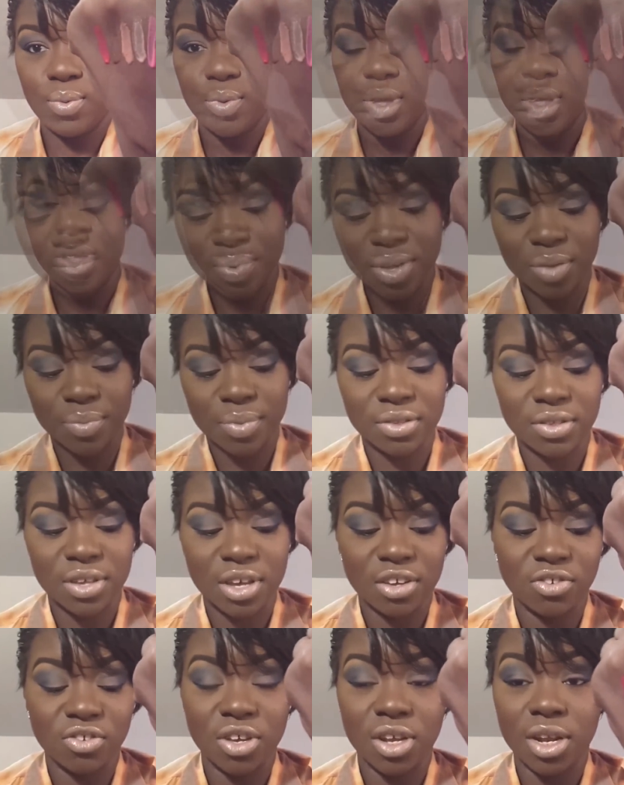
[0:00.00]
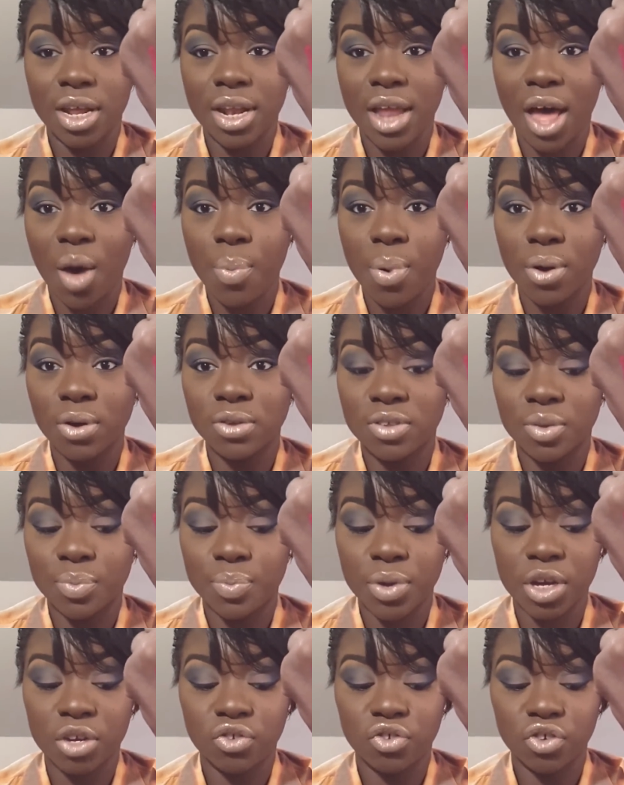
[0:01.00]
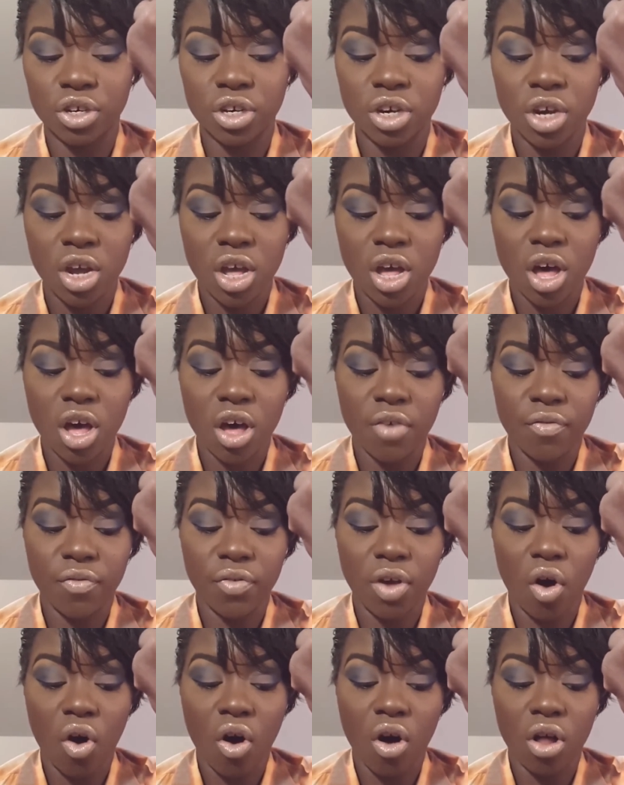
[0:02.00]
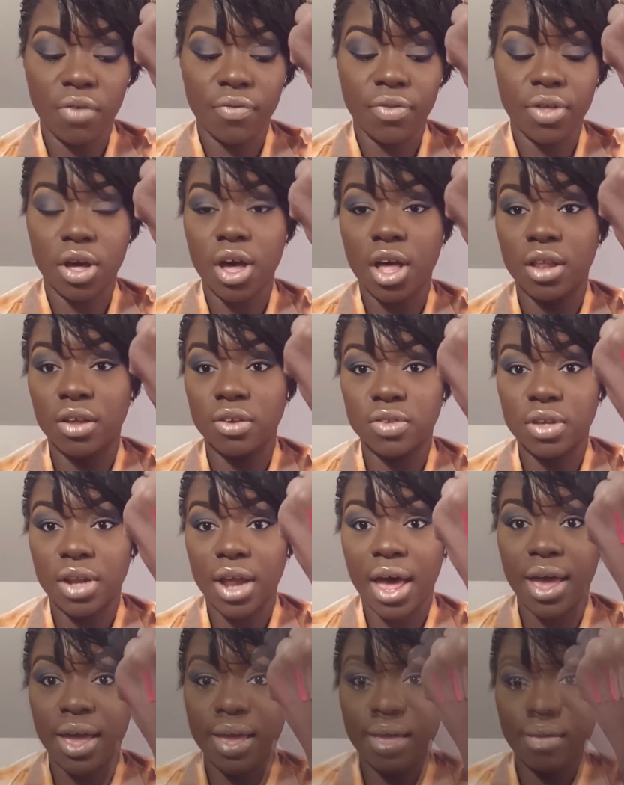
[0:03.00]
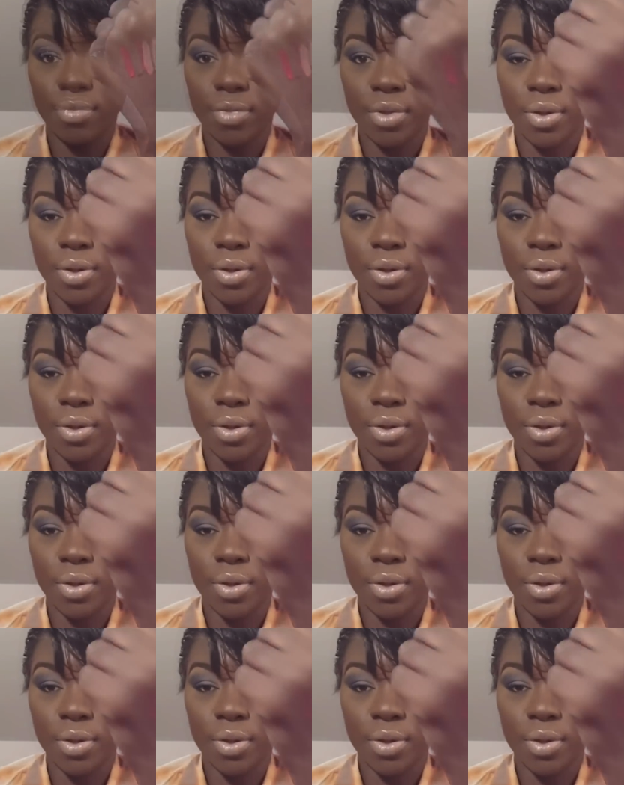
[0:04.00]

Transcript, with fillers: That's the pigmentation, and I'll post a picture of all of the colors that I have.